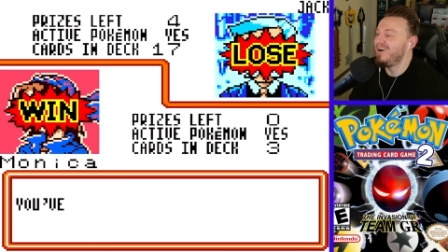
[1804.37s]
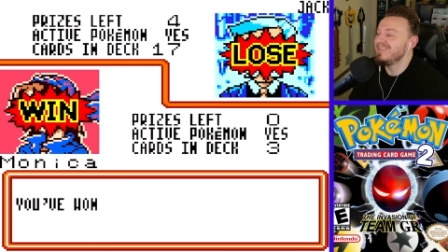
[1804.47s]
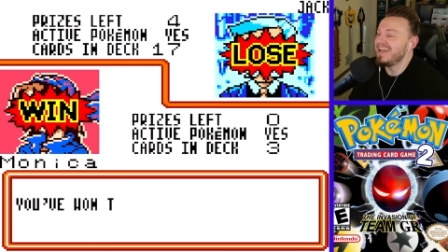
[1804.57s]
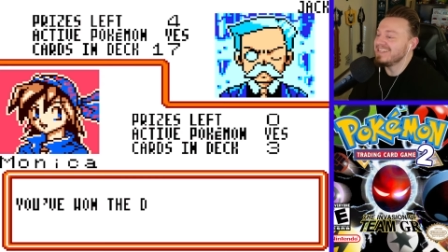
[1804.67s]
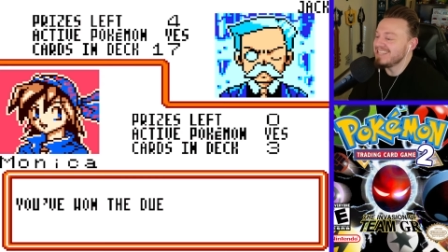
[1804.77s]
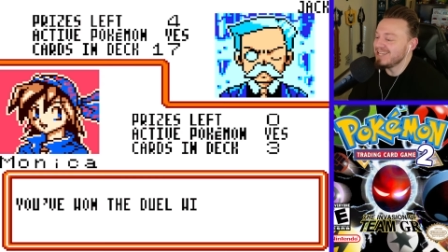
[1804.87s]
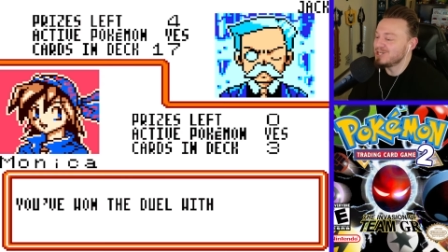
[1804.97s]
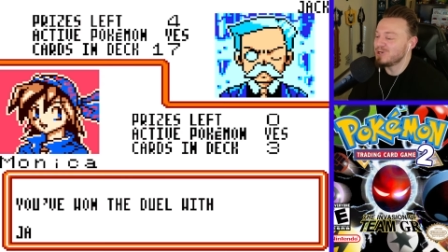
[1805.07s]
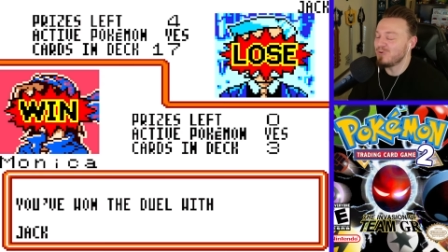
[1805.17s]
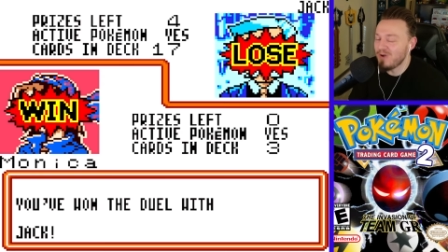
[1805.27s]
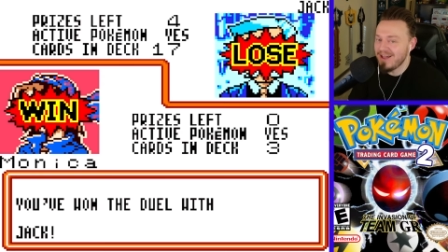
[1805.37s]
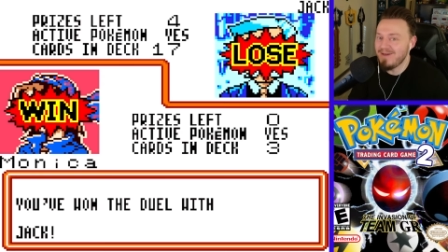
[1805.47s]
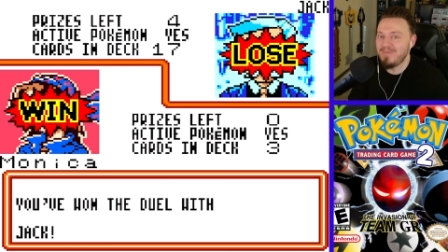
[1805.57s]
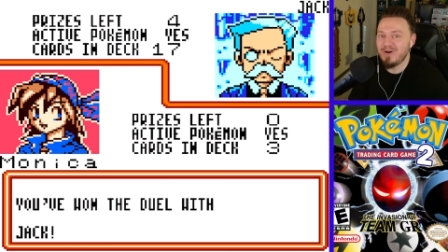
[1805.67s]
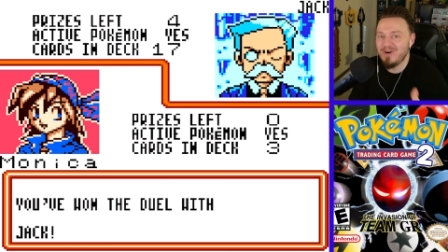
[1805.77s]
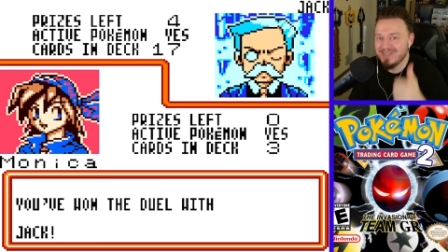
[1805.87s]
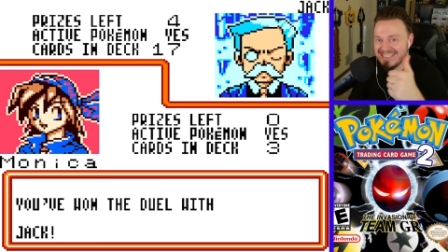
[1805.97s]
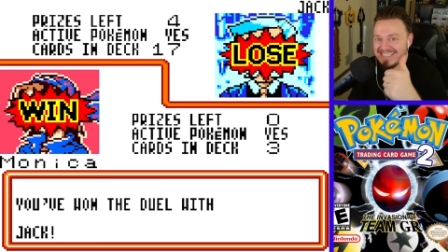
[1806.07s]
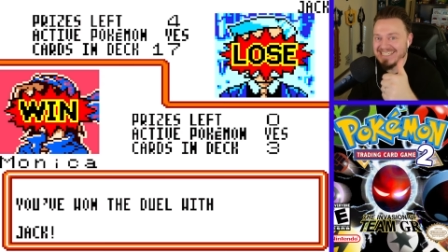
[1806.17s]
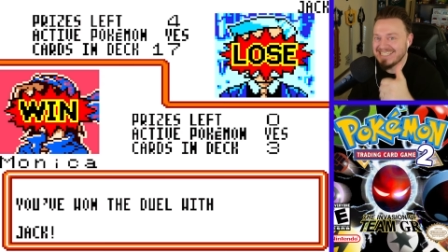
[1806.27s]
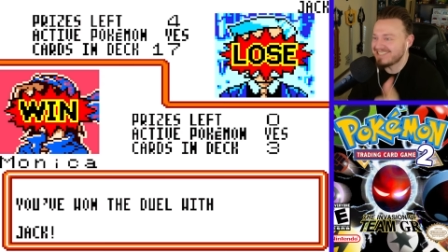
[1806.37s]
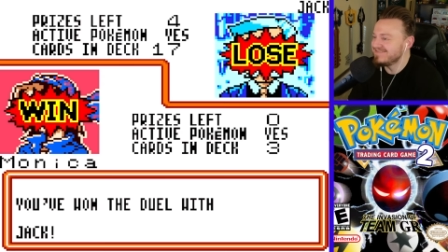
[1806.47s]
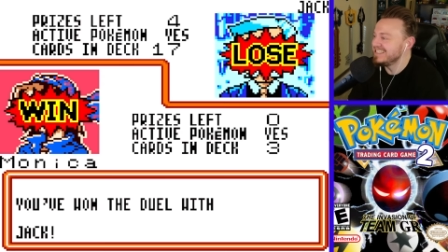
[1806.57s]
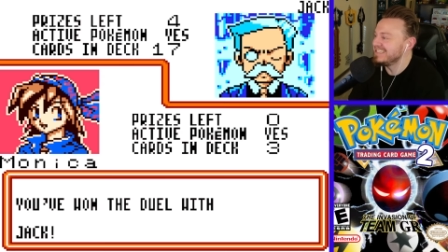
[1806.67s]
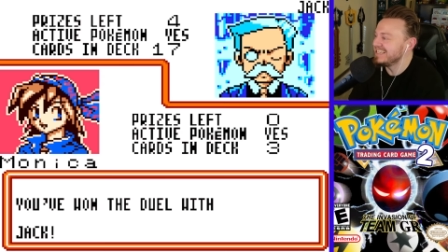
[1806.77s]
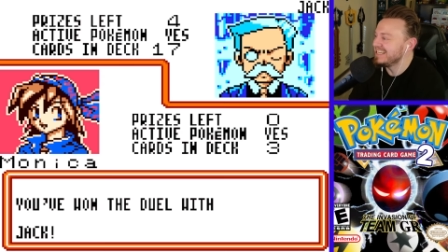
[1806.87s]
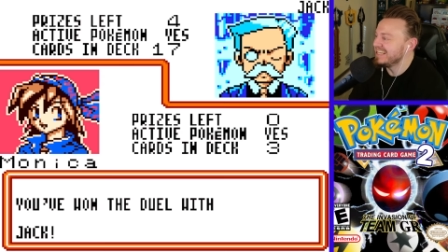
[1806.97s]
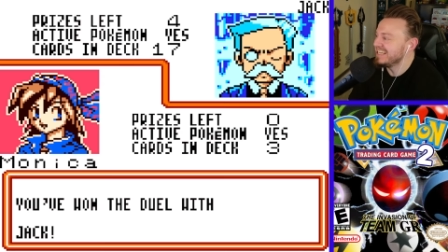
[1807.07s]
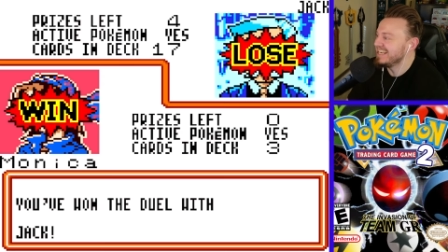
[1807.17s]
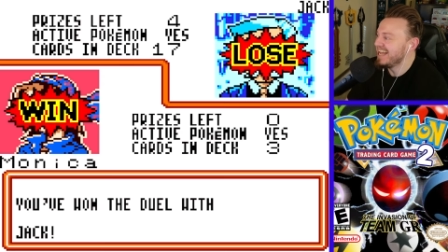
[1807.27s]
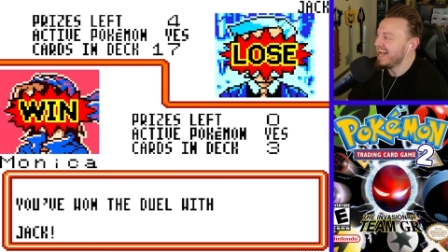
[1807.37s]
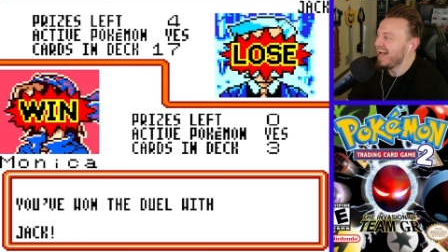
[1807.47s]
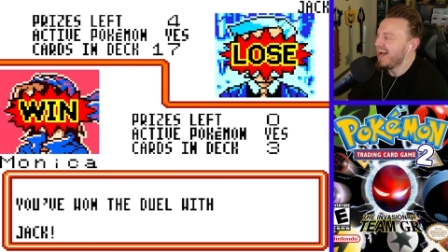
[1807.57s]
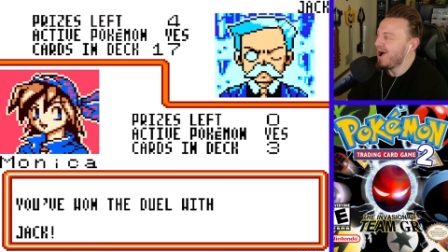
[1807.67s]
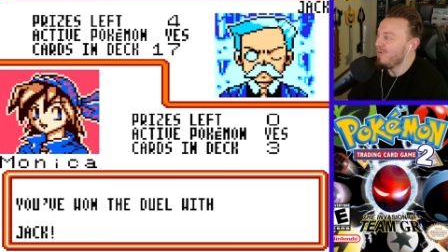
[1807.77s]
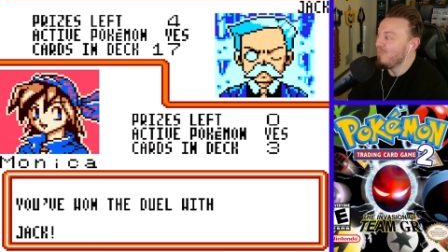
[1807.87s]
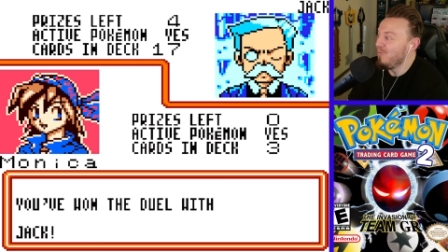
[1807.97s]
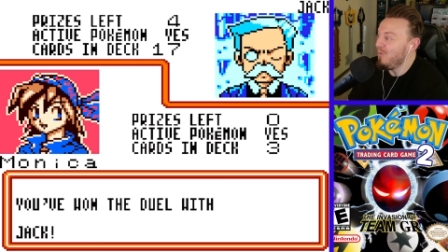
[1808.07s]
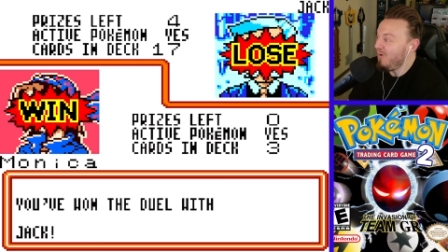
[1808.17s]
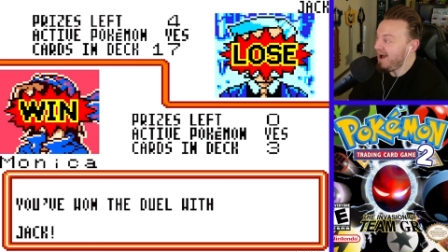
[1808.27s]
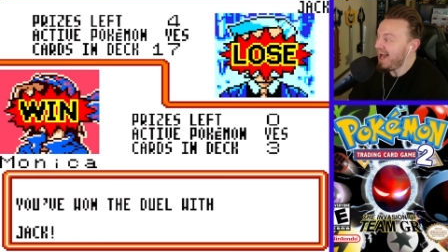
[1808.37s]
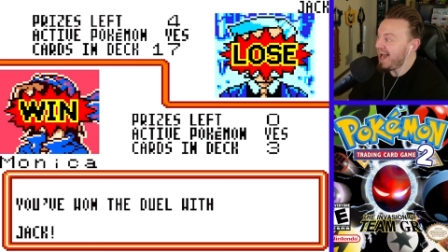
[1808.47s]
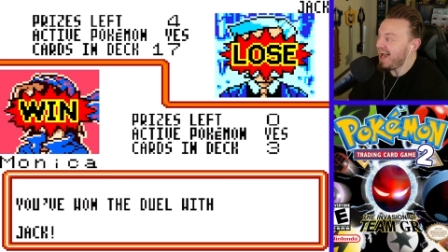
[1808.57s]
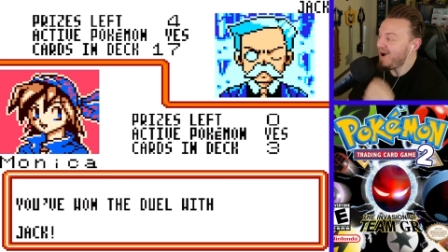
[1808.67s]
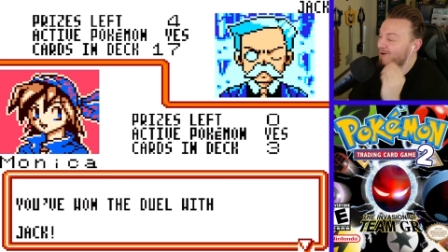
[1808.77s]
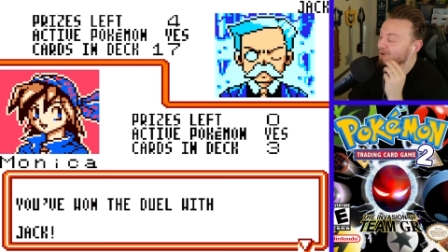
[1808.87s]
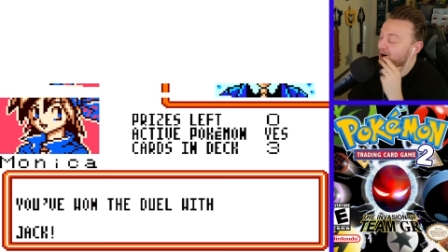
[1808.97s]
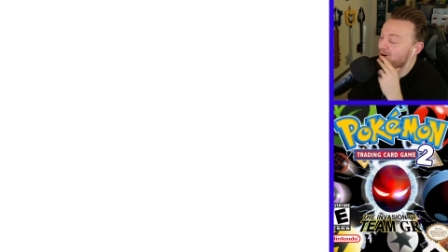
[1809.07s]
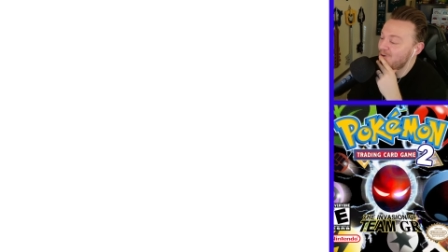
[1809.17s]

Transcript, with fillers: that is incredible. Yes, we did it. Wow. Oh,